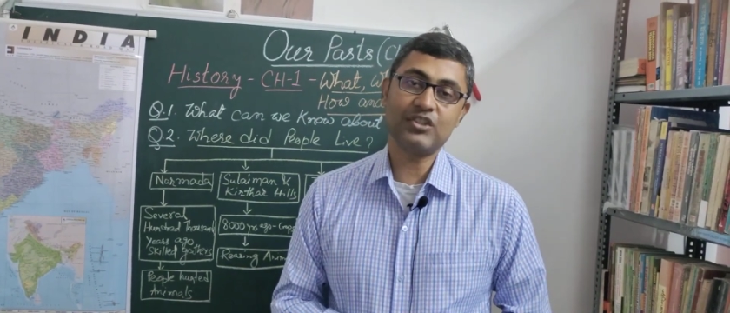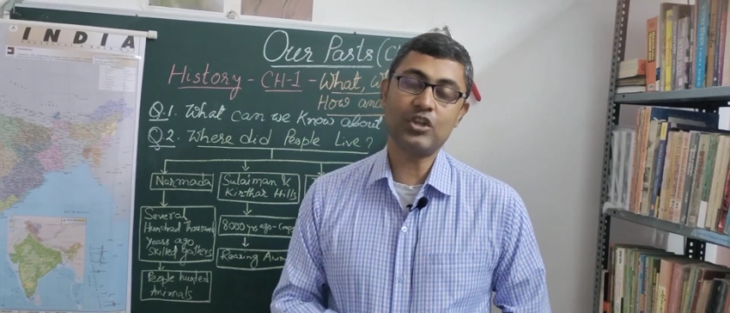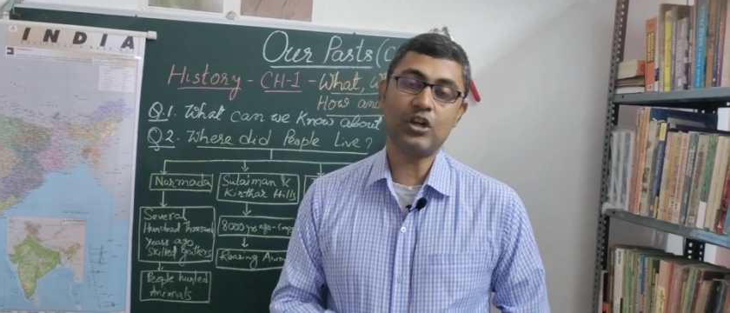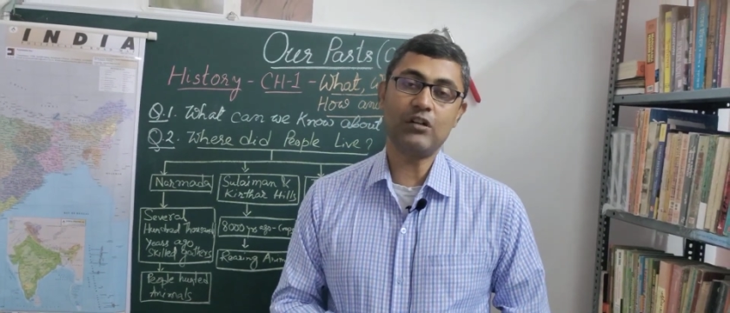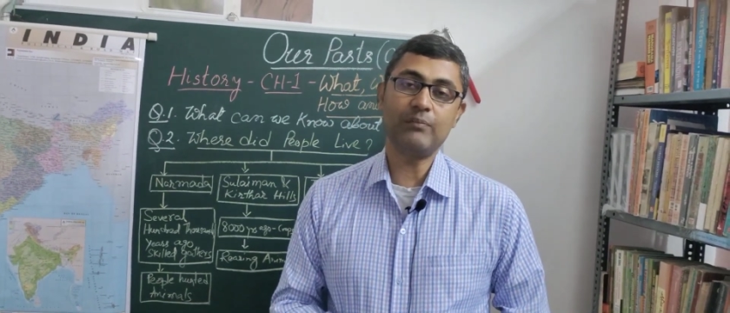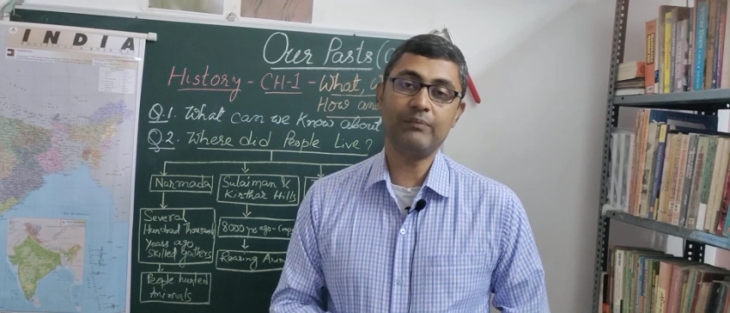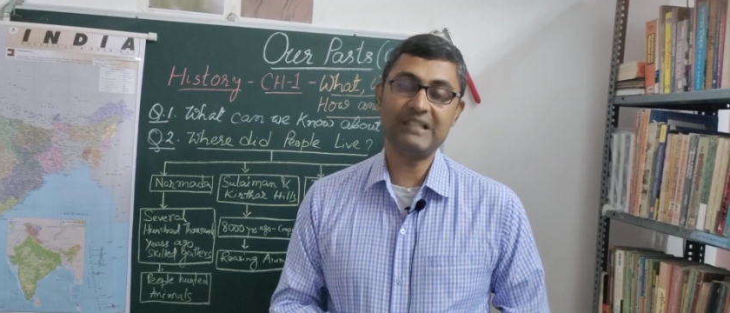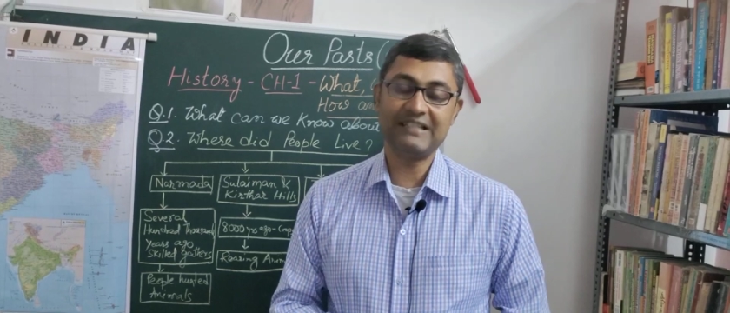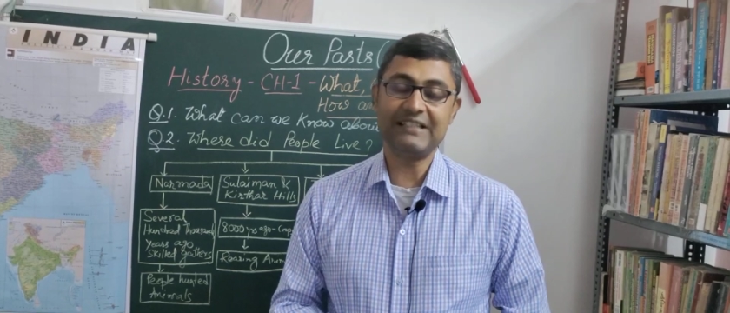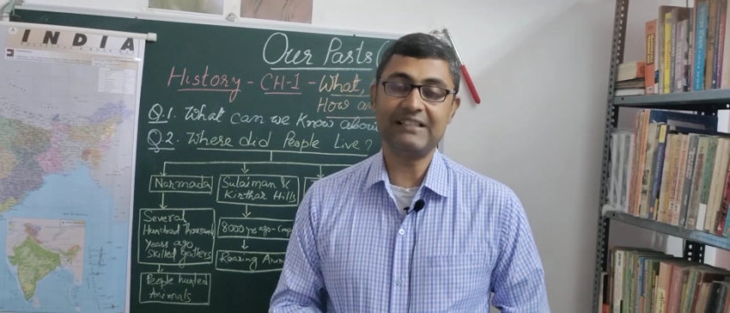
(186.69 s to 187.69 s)
called
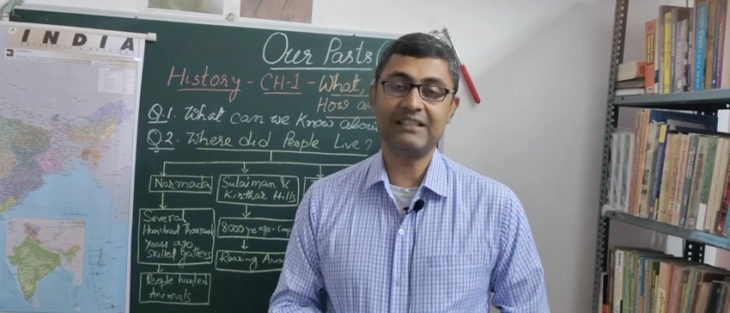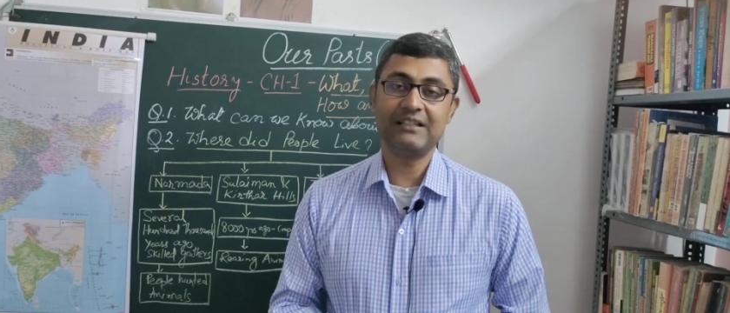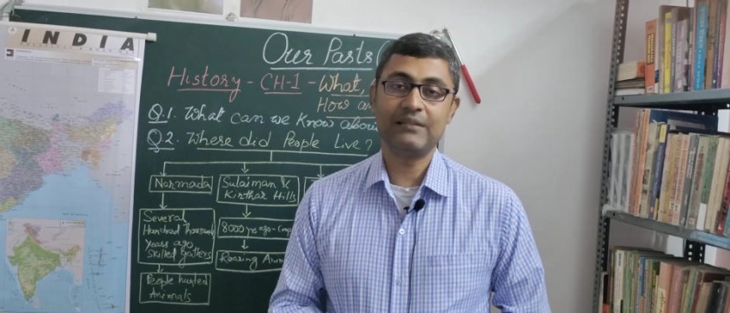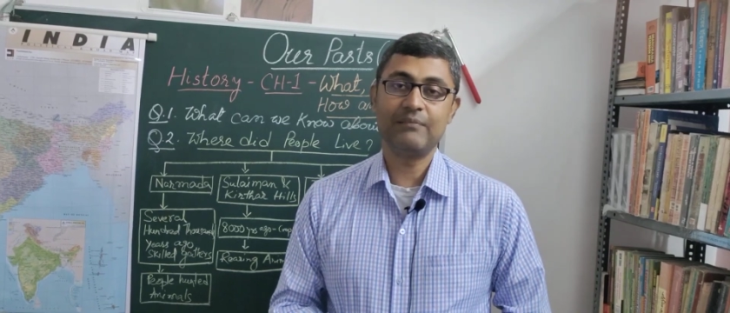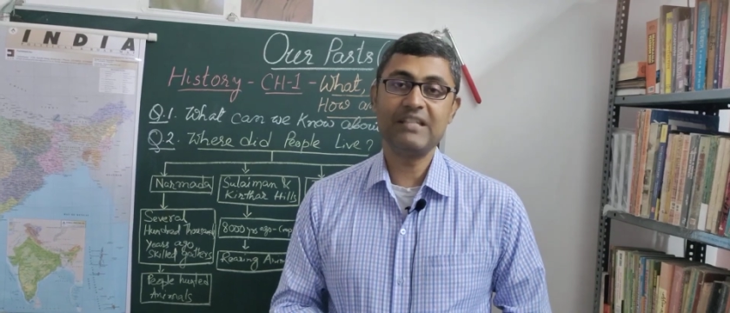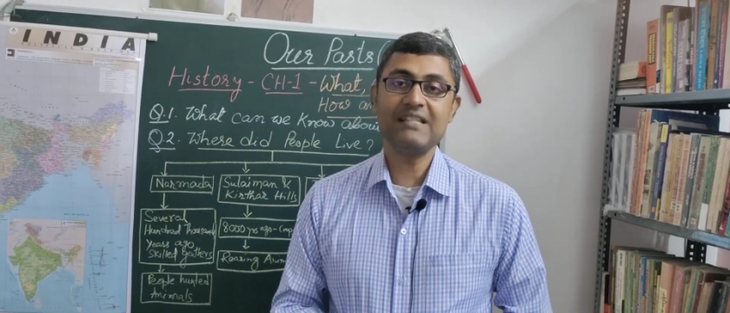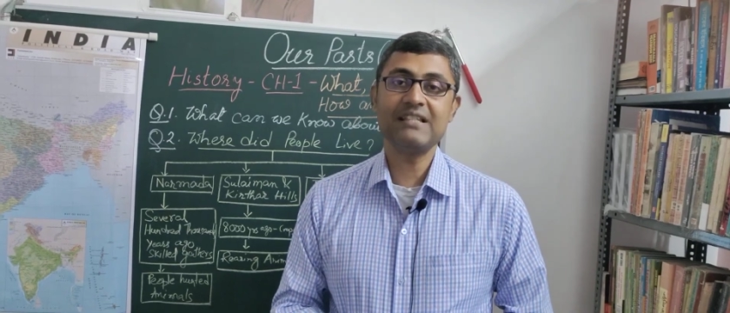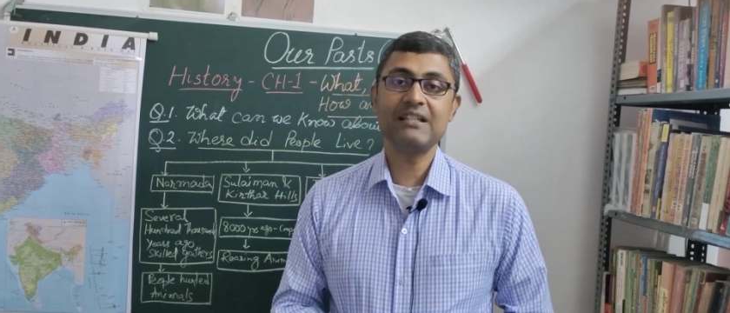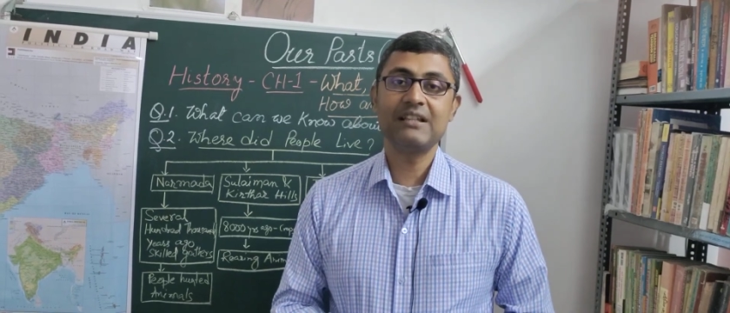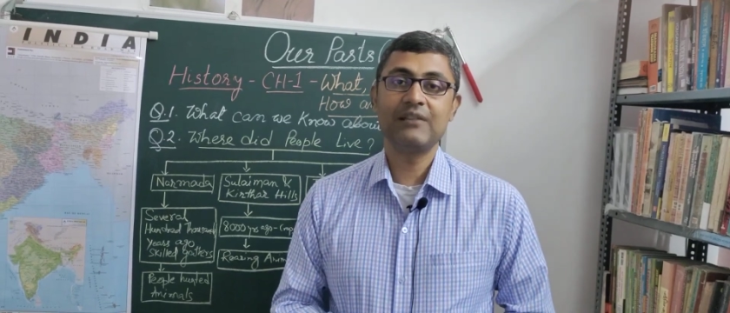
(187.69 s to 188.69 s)
BC,
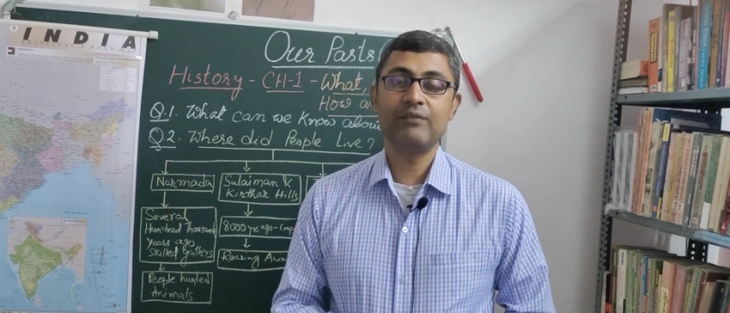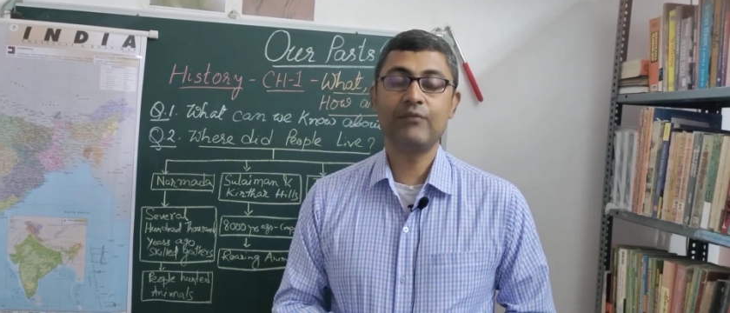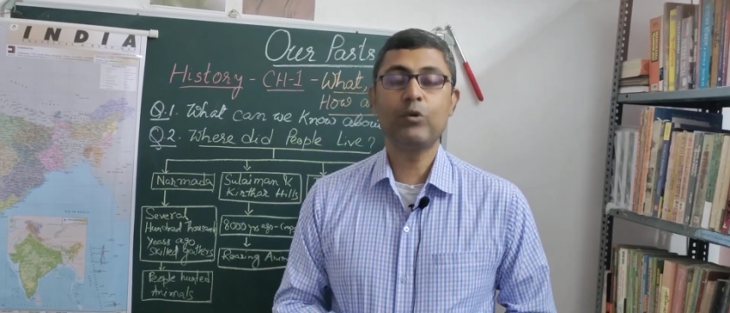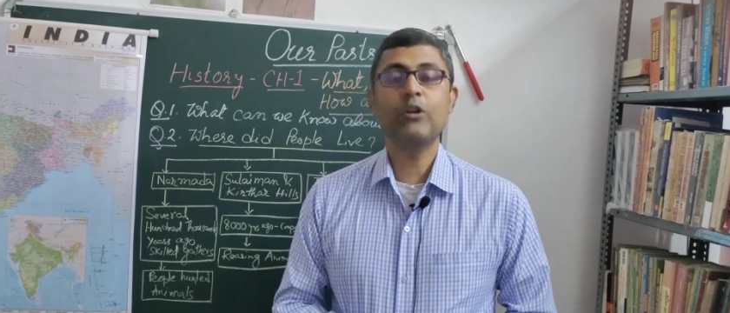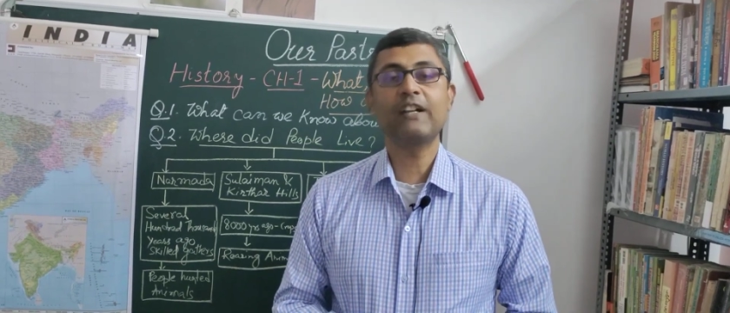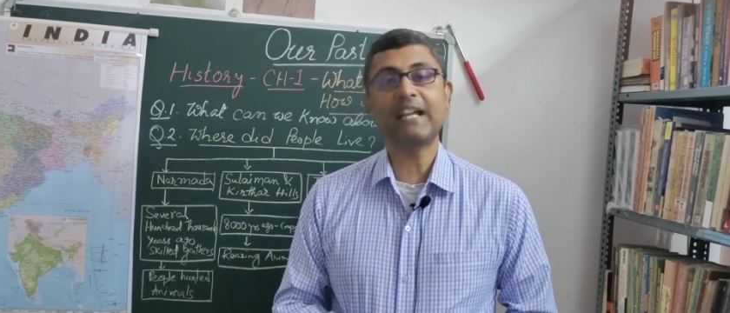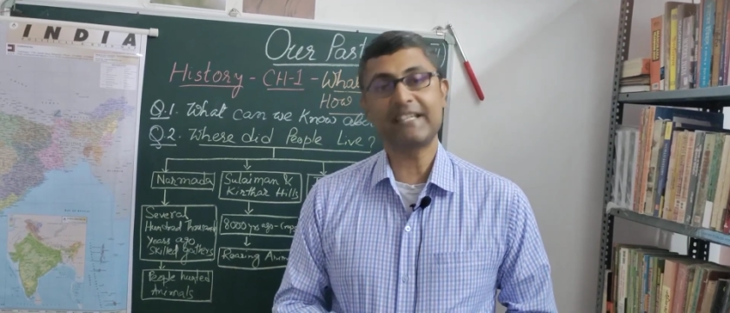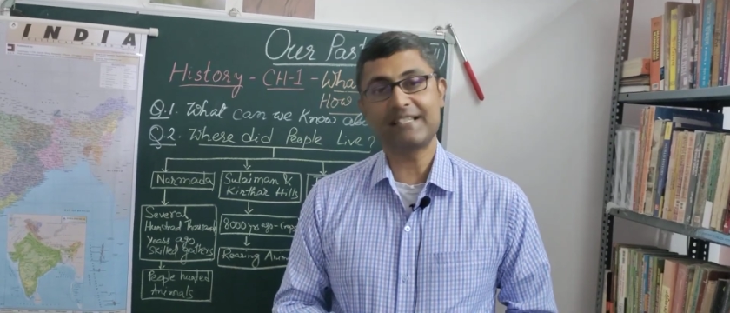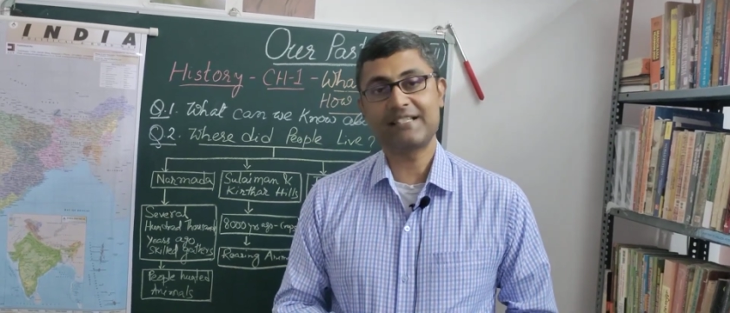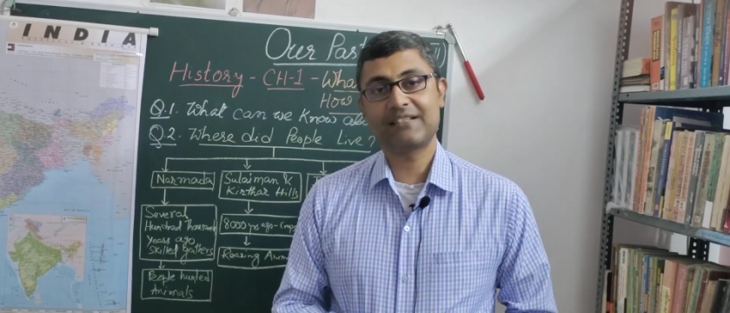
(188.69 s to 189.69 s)
means before
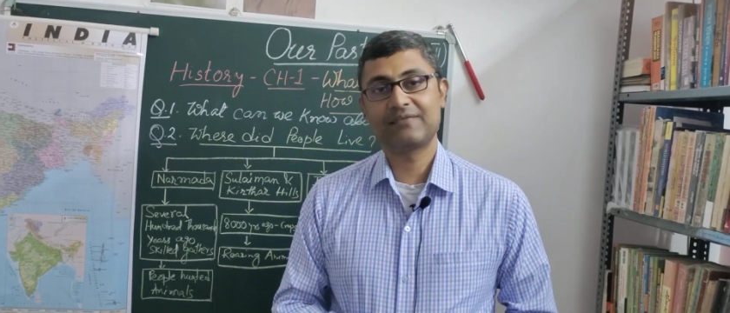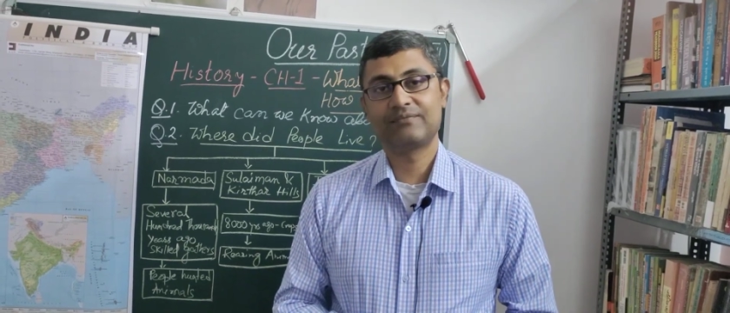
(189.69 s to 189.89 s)
Christ.